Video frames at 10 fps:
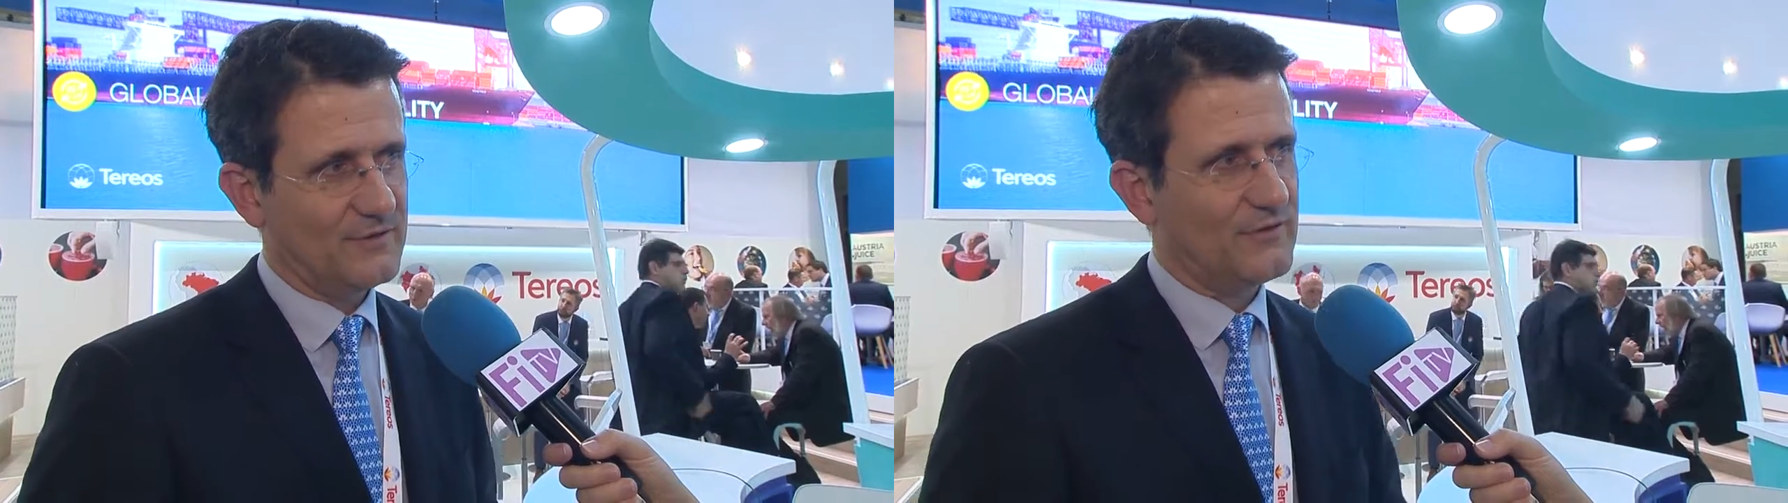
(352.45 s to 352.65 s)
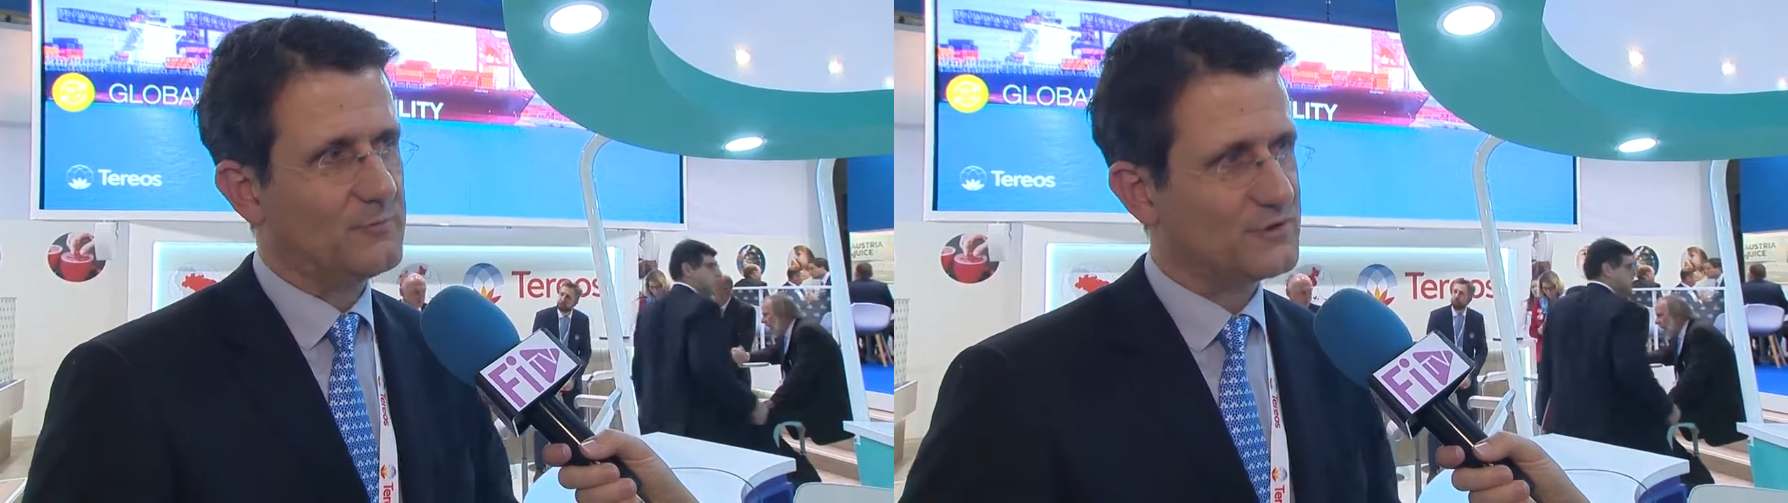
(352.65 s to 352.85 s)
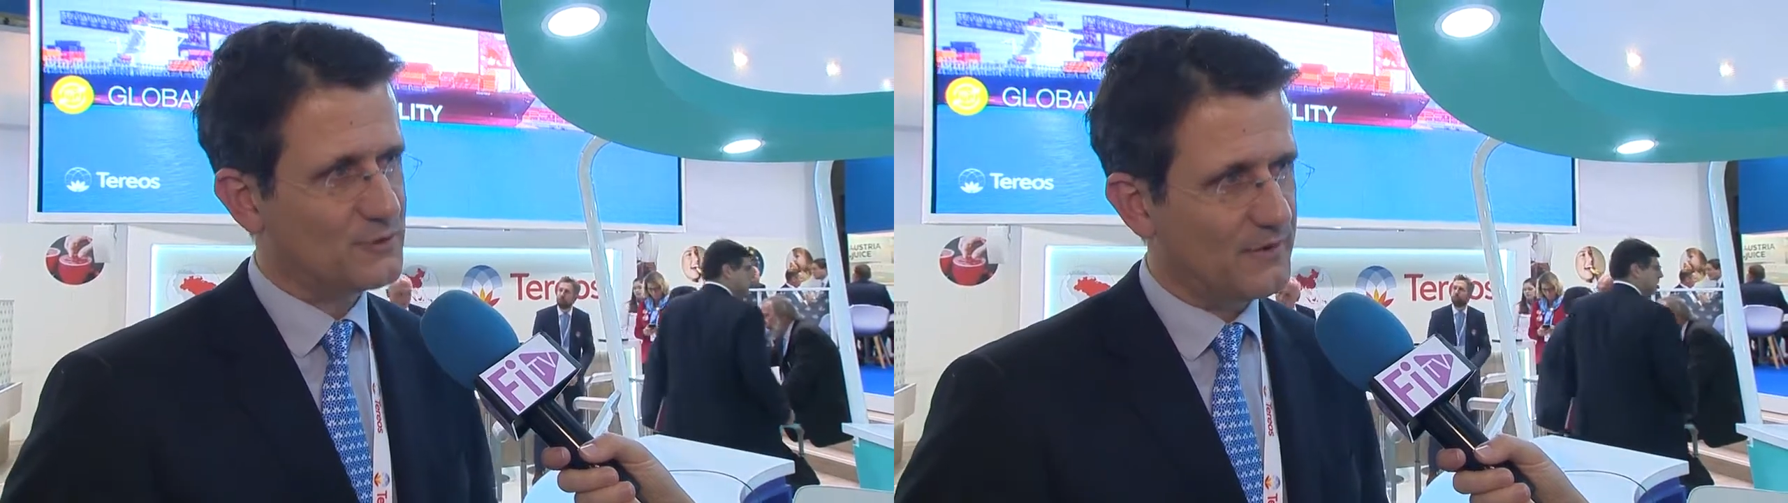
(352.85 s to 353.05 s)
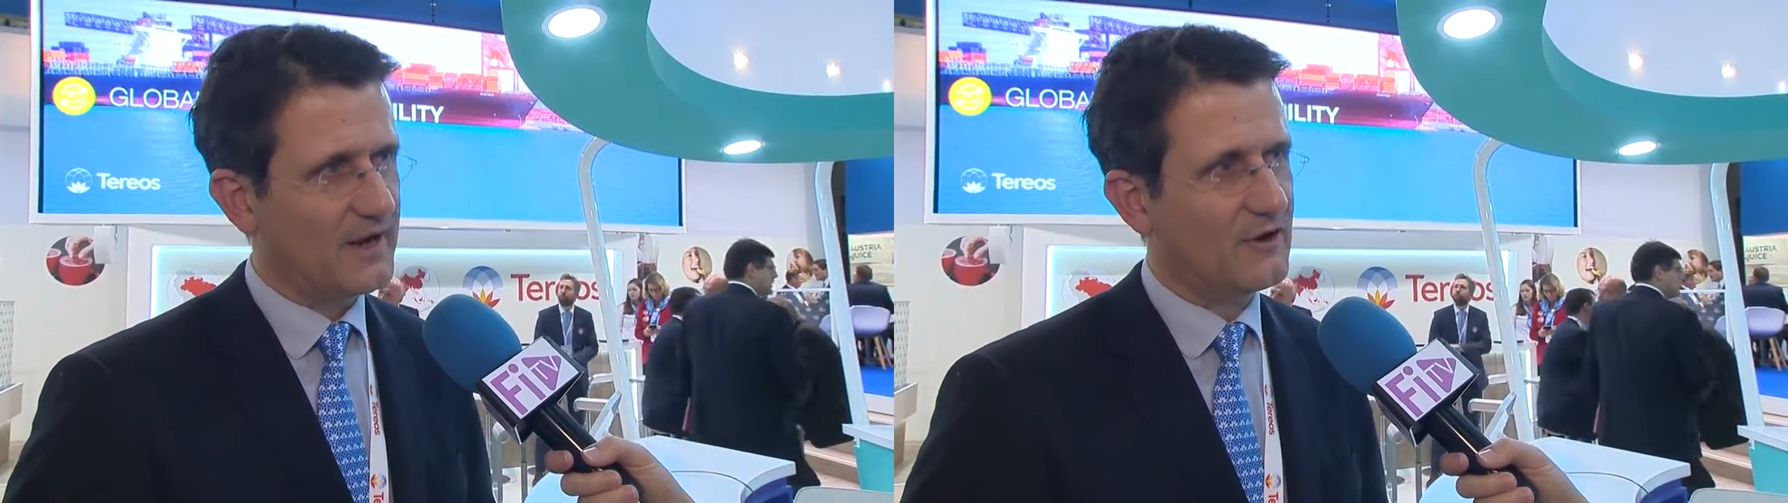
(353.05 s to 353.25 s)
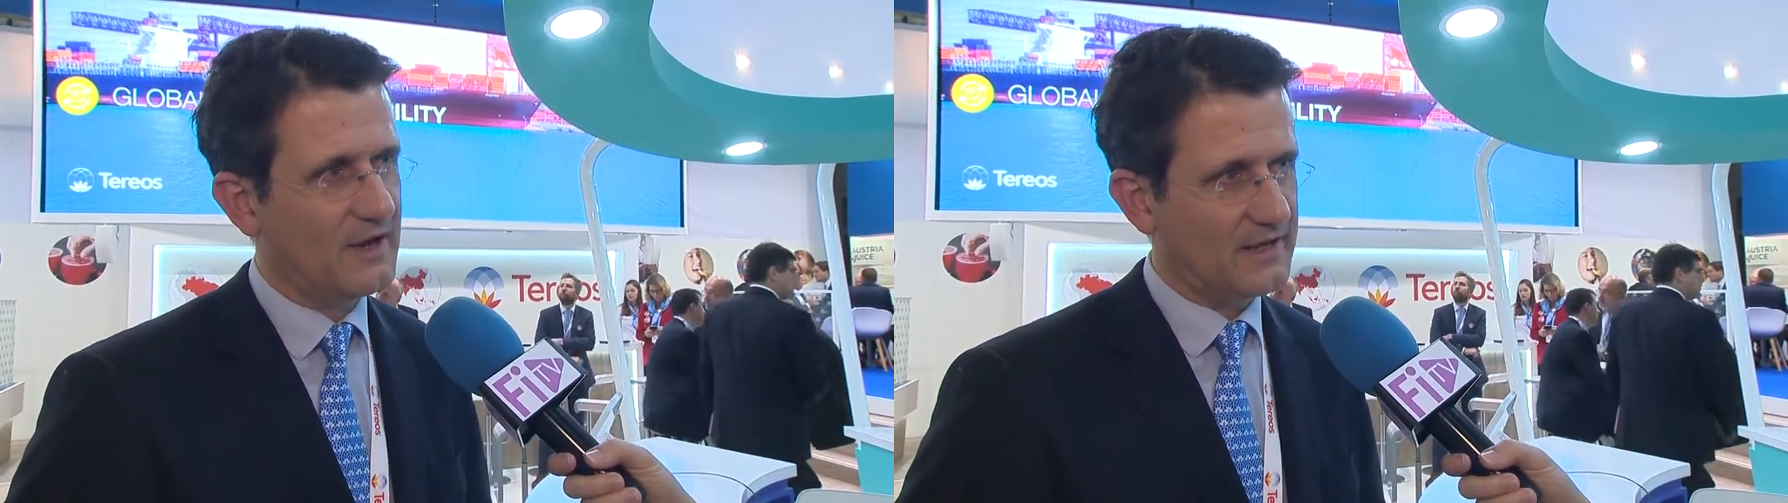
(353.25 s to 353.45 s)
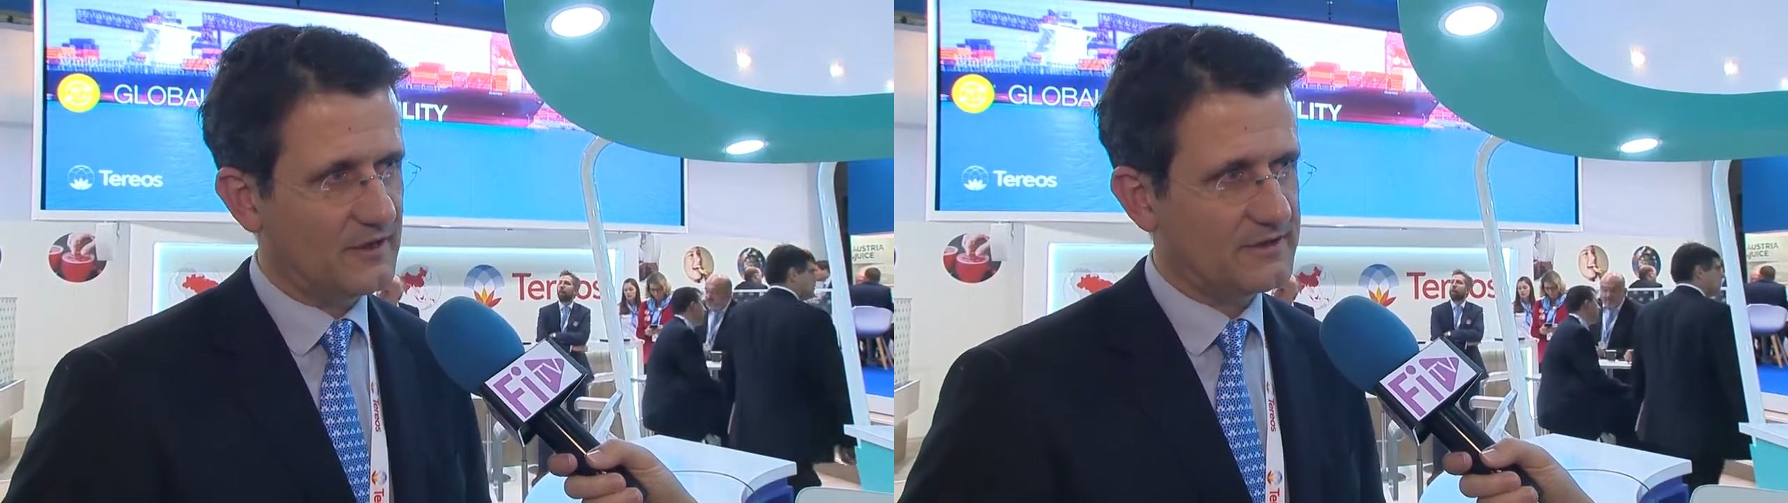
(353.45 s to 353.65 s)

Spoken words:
from a supplier like